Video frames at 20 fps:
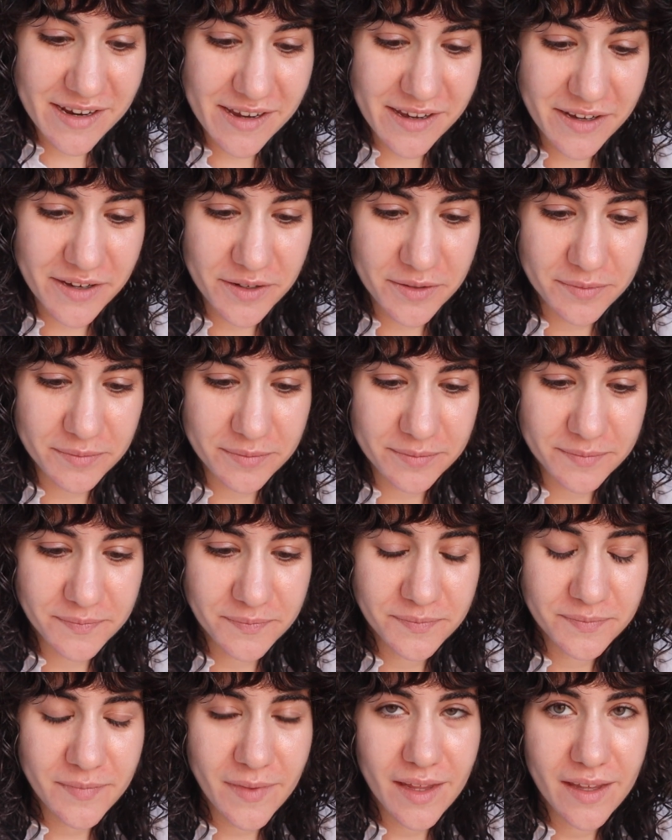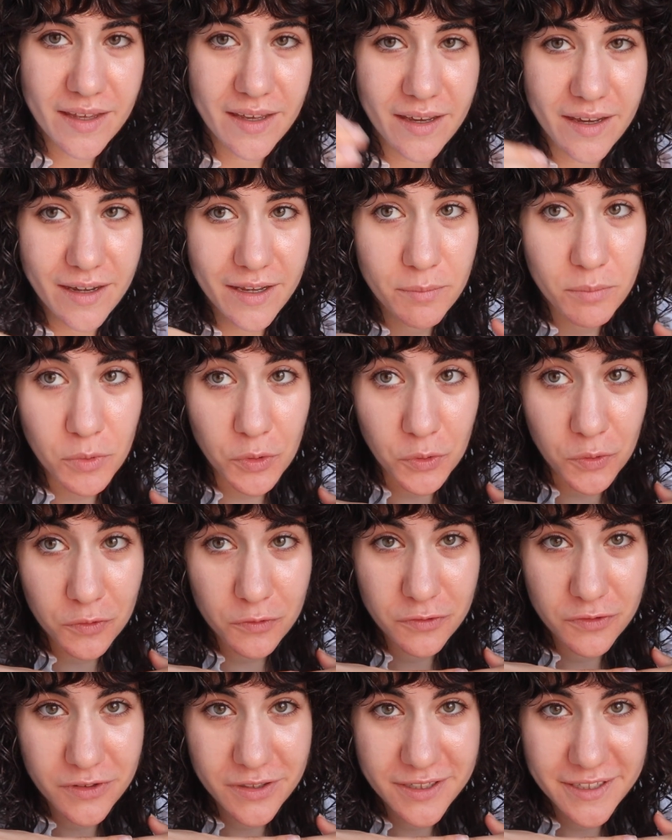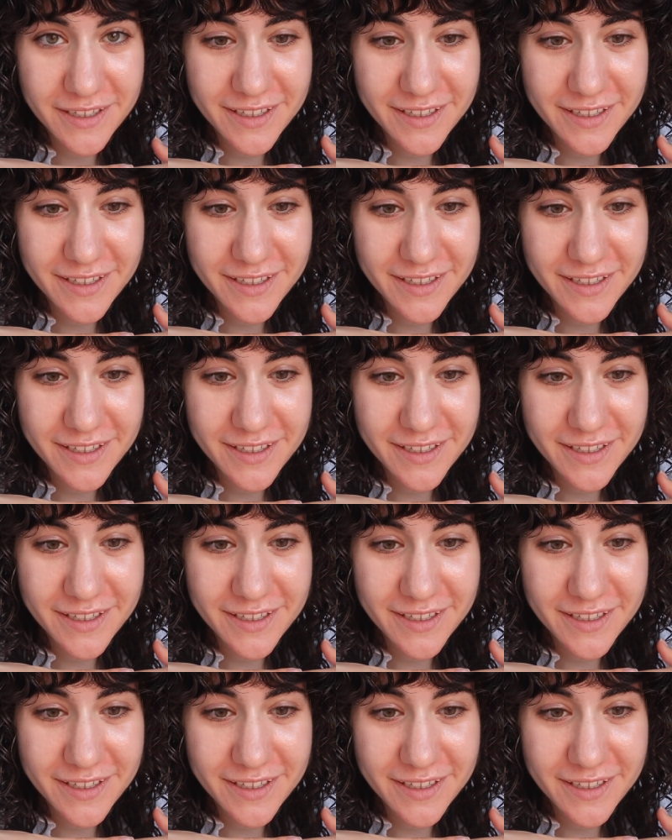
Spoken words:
I moved,